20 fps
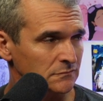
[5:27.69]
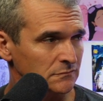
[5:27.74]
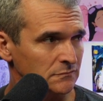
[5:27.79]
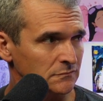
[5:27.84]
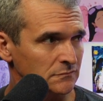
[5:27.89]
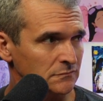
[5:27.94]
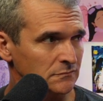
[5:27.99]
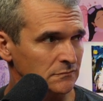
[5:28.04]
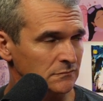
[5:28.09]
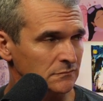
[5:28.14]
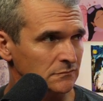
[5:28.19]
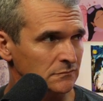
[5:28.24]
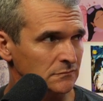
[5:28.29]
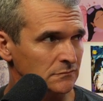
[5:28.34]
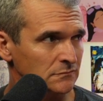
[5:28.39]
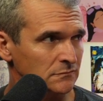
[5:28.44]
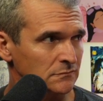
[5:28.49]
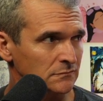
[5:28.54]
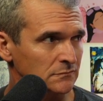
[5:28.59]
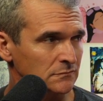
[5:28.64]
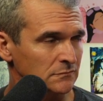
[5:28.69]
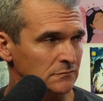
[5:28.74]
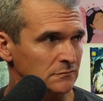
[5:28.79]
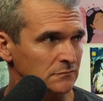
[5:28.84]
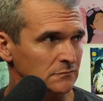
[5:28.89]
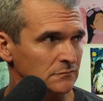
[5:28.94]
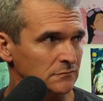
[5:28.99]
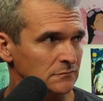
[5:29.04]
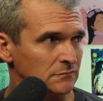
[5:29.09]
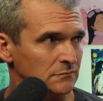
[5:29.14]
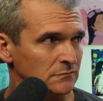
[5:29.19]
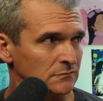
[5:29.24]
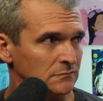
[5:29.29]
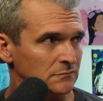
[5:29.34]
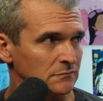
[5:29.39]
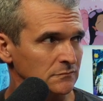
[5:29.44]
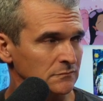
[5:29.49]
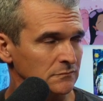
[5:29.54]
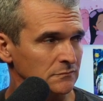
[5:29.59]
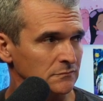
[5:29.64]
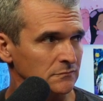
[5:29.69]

No words are spoken by the person on screen.